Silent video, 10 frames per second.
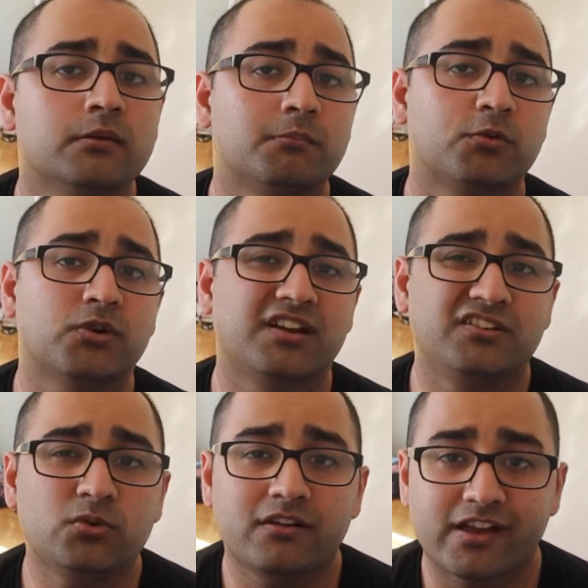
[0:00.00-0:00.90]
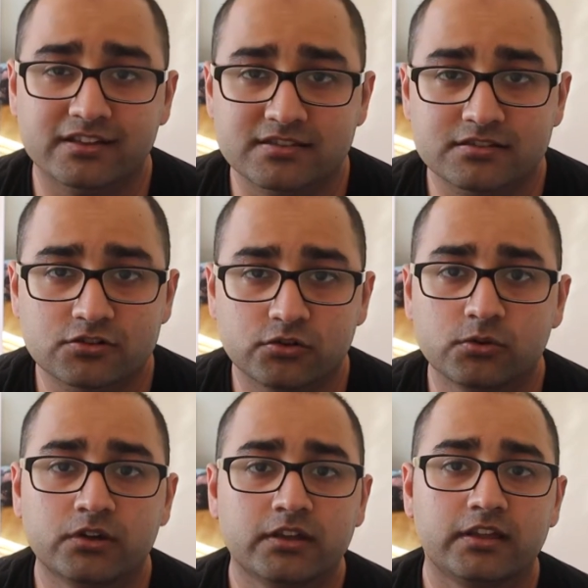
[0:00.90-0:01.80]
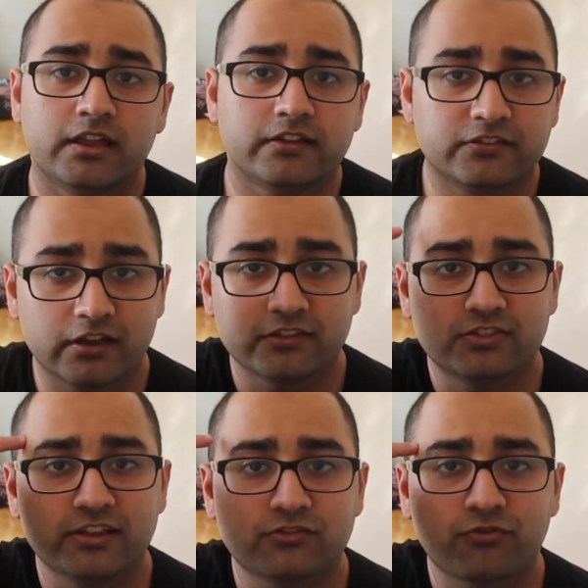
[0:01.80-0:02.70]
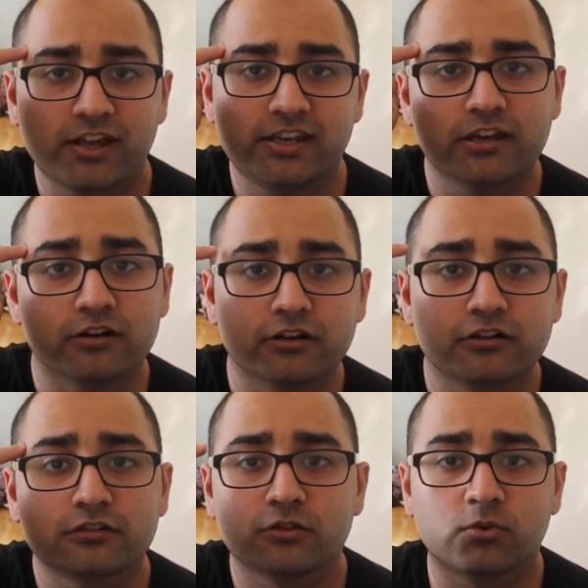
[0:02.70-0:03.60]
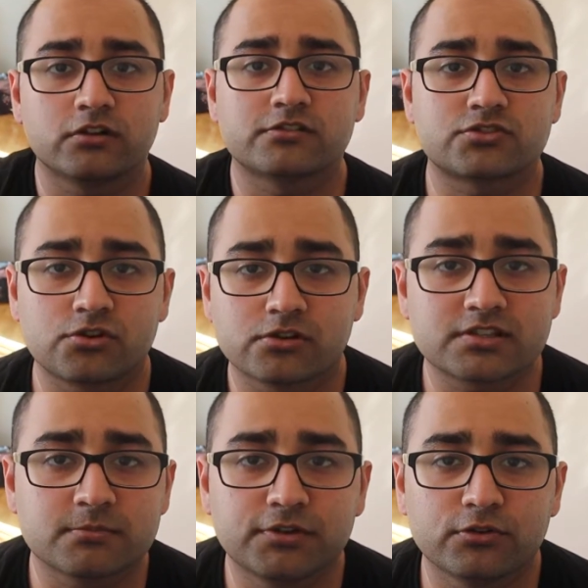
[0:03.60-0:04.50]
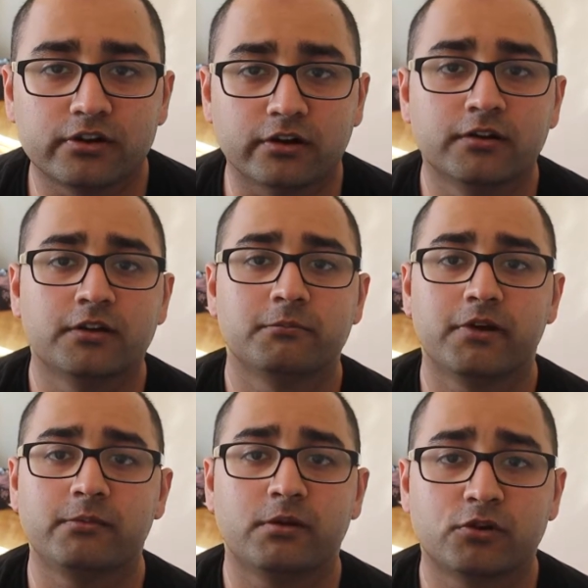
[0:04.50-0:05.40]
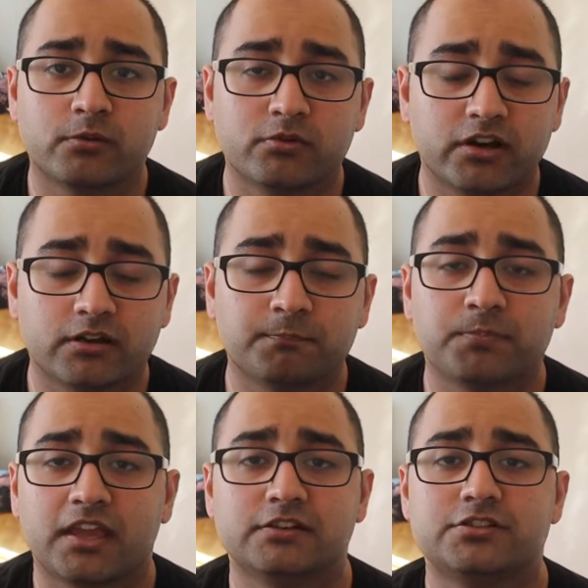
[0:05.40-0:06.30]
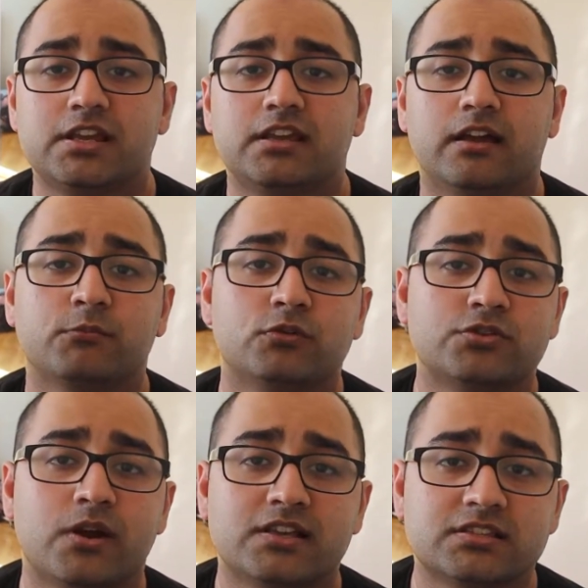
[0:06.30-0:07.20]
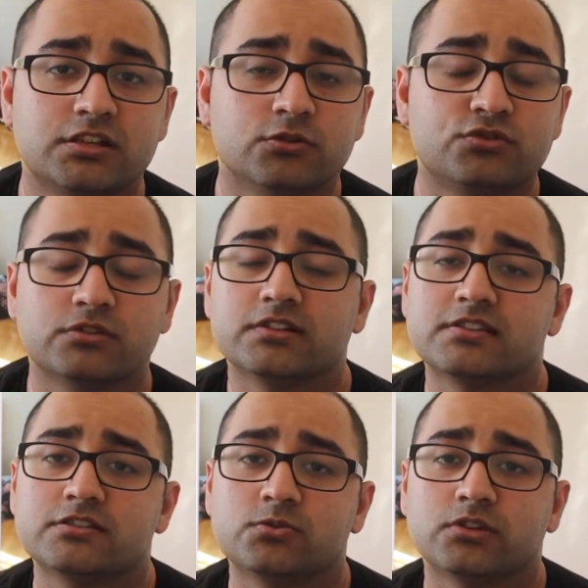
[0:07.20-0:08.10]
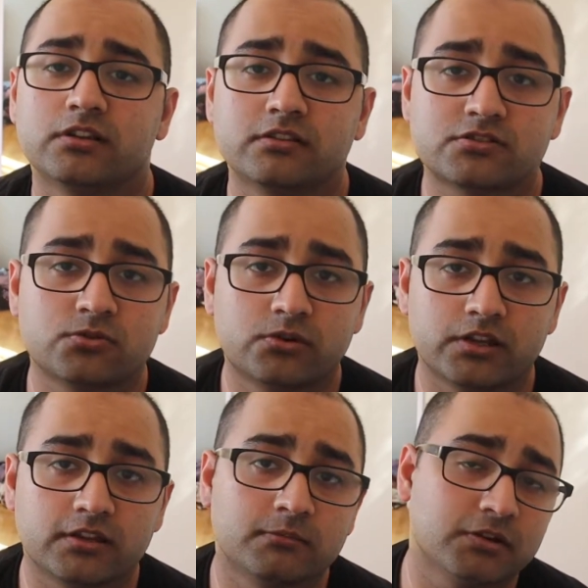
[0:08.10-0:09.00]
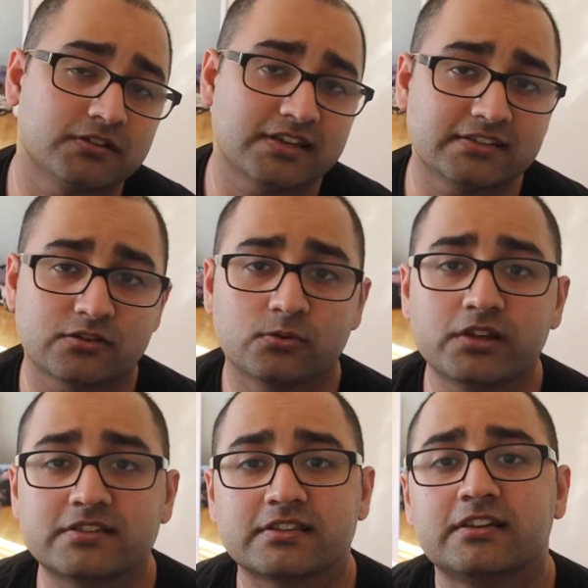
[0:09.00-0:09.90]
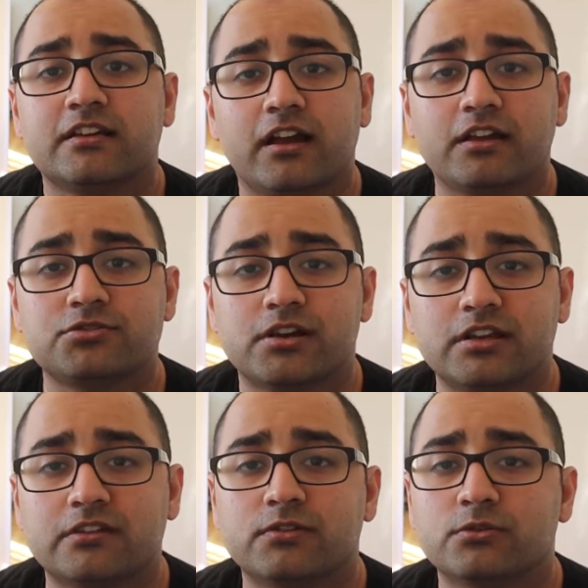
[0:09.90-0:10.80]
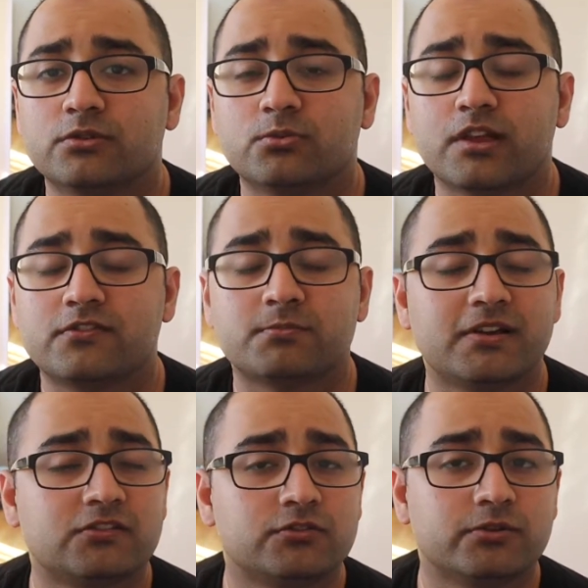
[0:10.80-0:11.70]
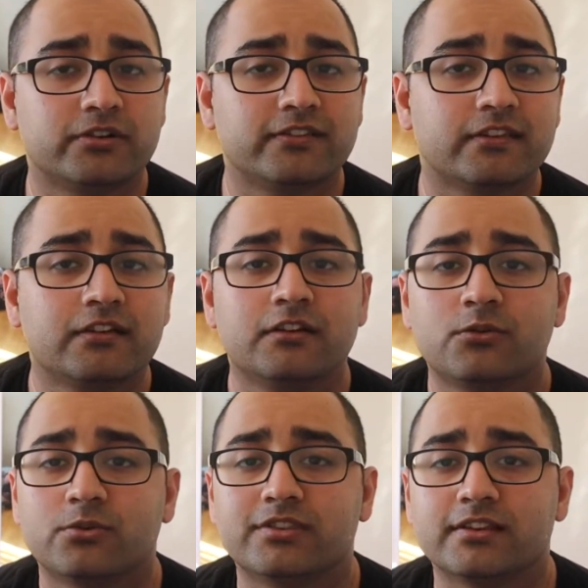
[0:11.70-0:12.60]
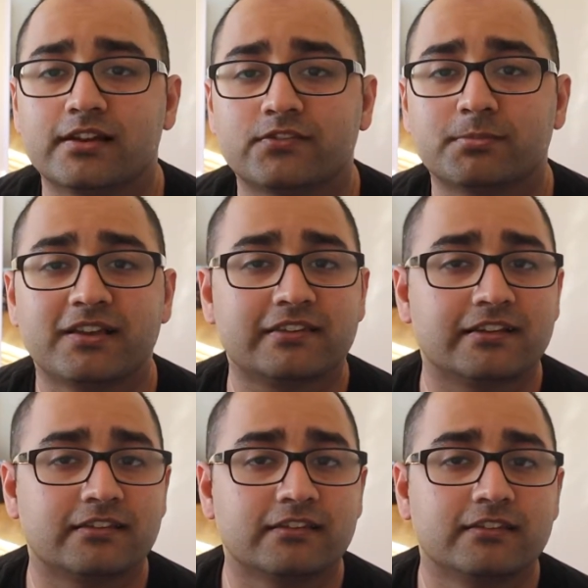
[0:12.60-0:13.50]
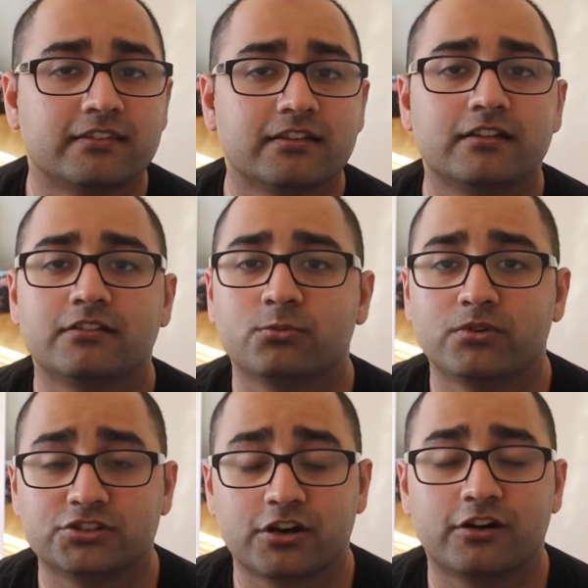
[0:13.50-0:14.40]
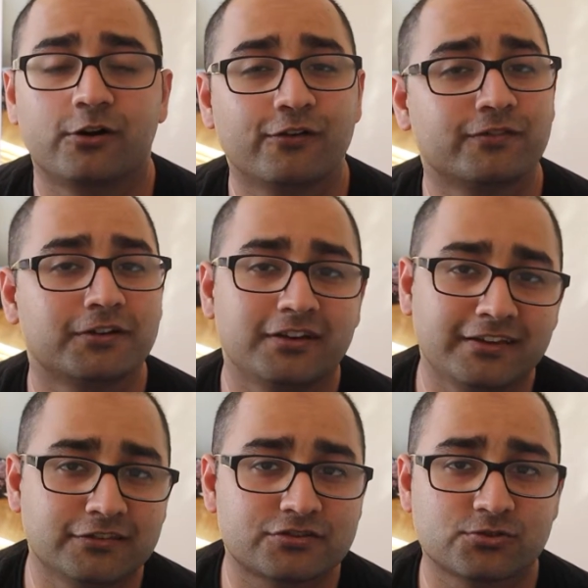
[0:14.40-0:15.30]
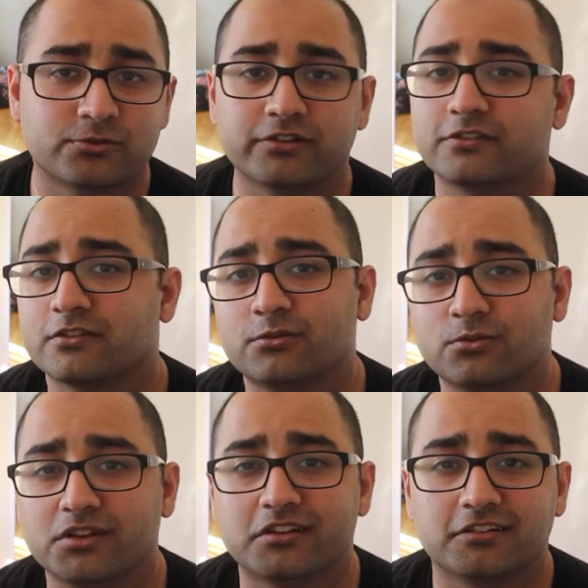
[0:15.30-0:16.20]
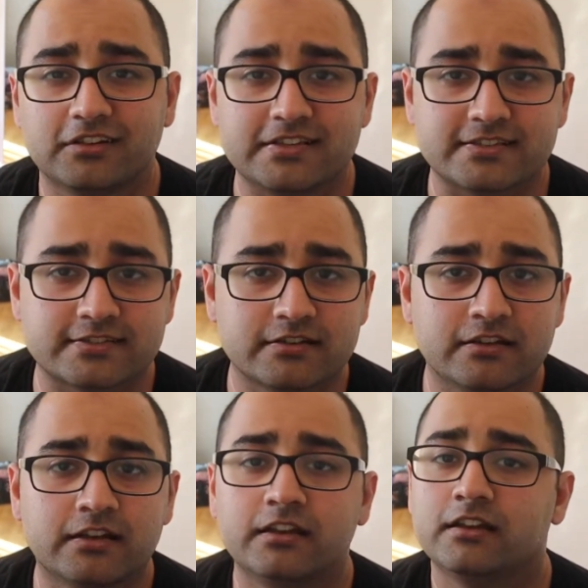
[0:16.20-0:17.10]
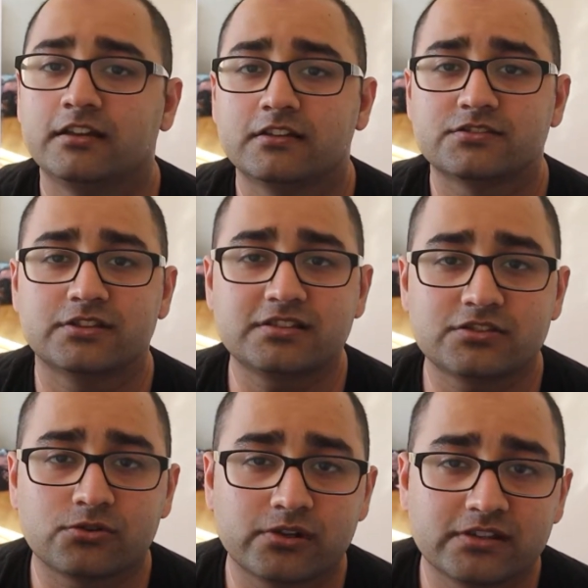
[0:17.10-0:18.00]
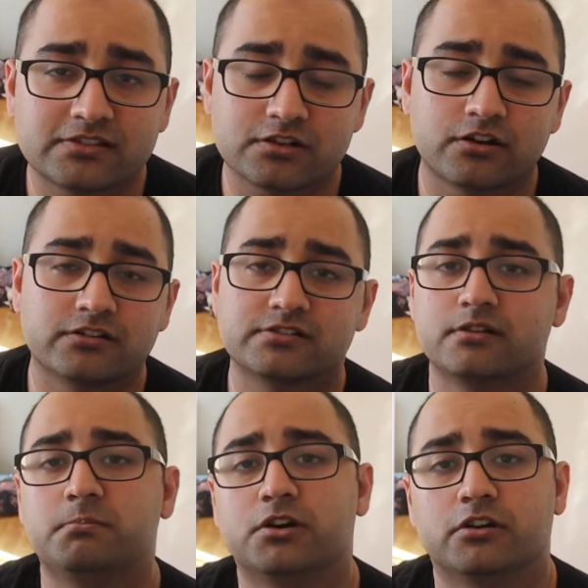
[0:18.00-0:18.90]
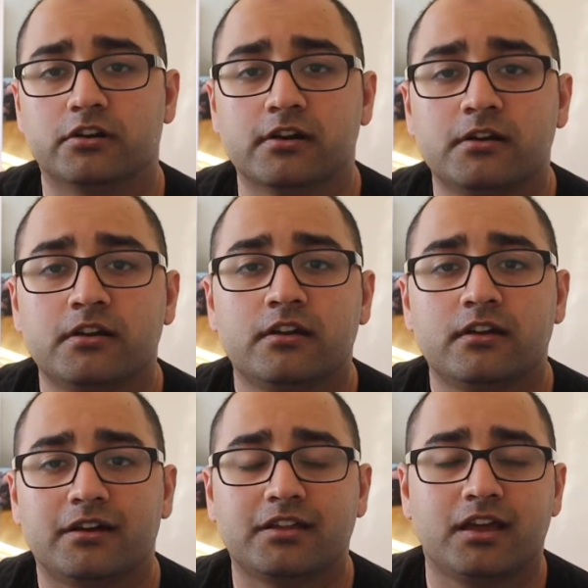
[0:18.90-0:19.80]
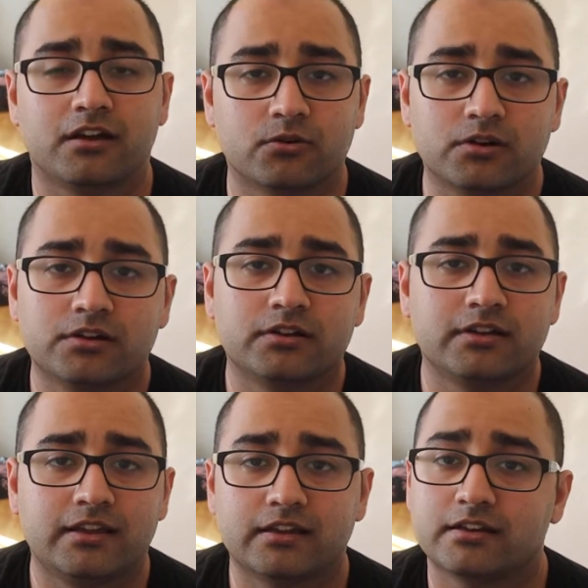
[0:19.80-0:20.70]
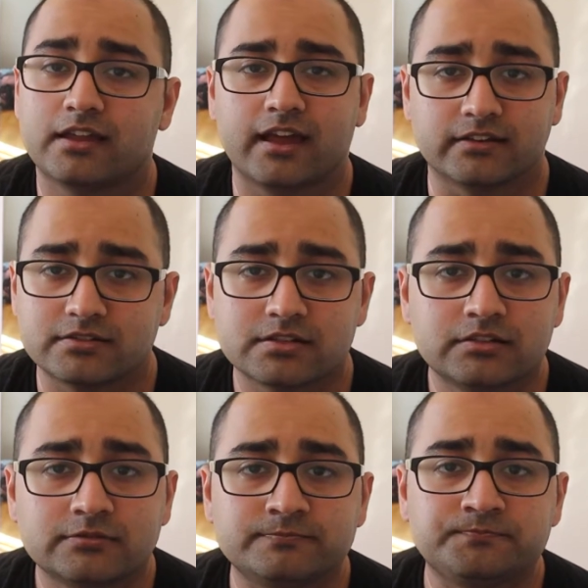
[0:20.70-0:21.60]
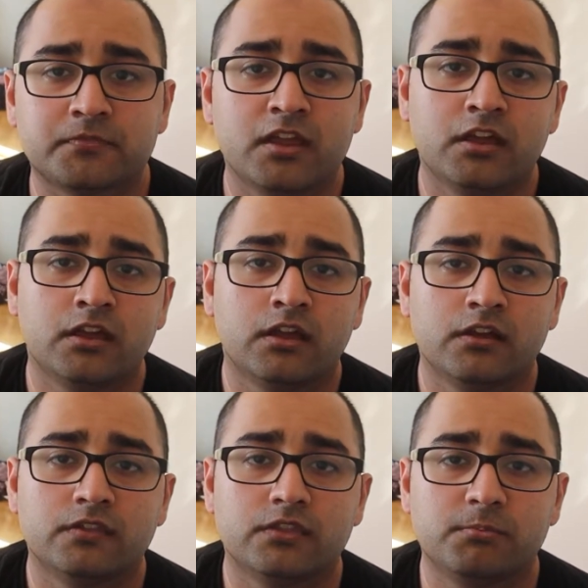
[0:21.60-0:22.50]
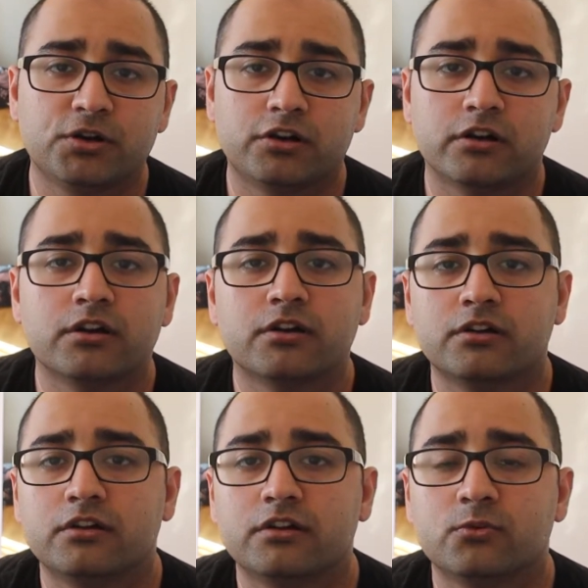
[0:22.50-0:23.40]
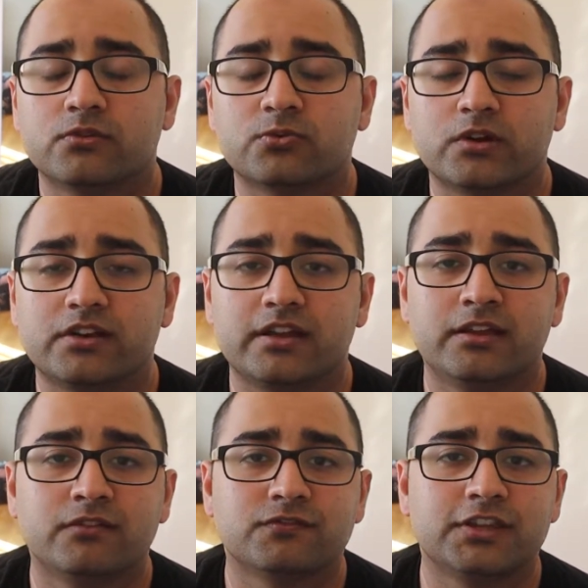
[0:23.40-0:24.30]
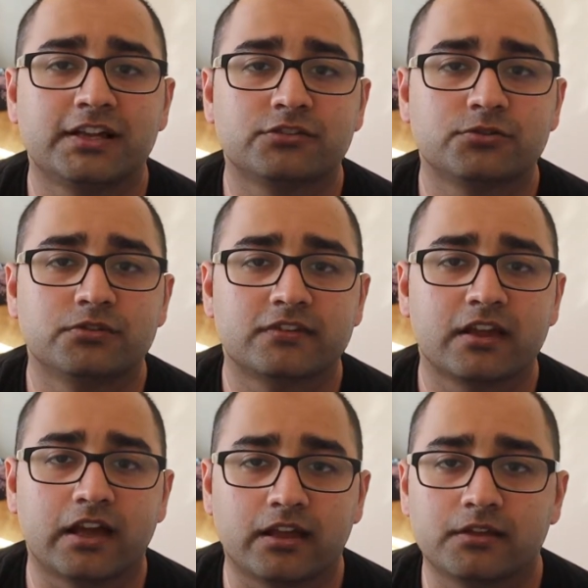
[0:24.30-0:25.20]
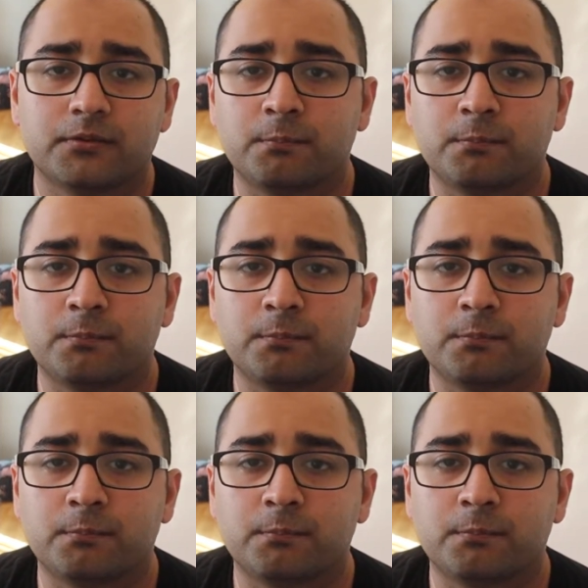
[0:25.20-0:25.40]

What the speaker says: But what I do have access to is this right here, the world's strongest computer, my memory brain. And today I'm going to ask you to listen to a little story, because as always, I try to give you the life's best stories with the life's best lessons, which are often in the stories we hear at least. So this story stars a bird, a cow, and a cat. The bird was one day flying through the sky.